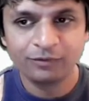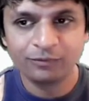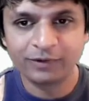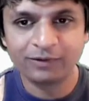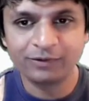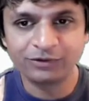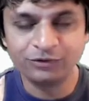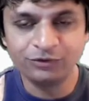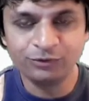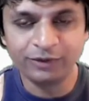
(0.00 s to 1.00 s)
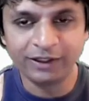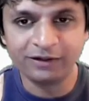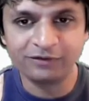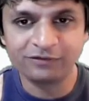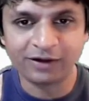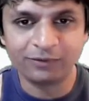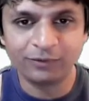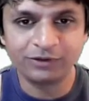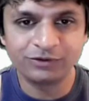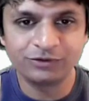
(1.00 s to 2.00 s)
what I want to do is I
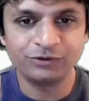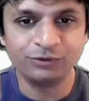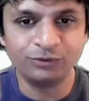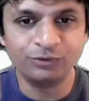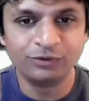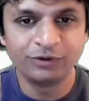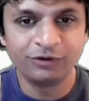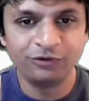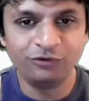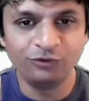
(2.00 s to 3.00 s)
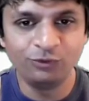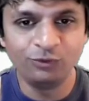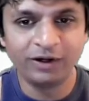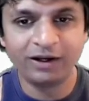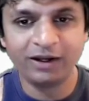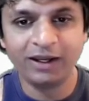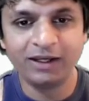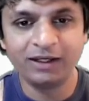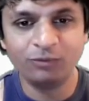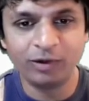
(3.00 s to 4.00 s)
want to do
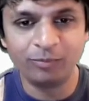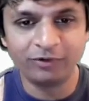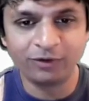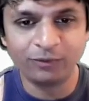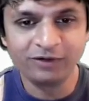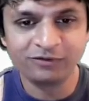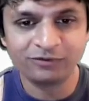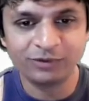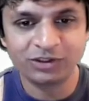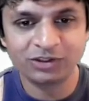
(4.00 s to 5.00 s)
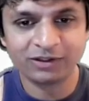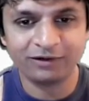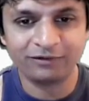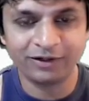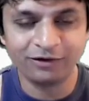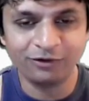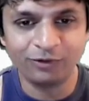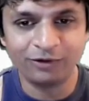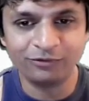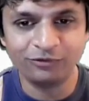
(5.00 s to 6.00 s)
a web request, which I already know
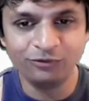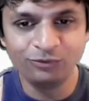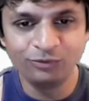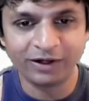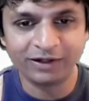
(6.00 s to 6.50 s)
how to do.